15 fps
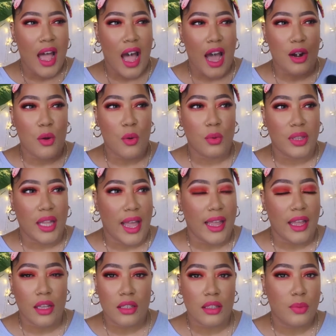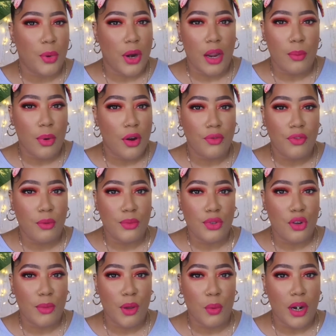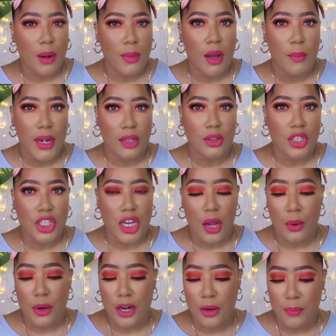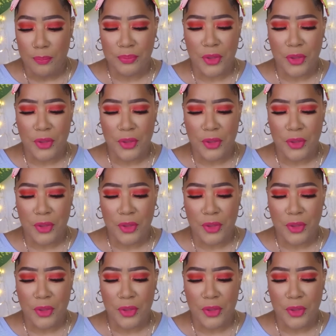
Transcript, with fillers: I don't like spraying perfumes on me when I'm coming out the shower.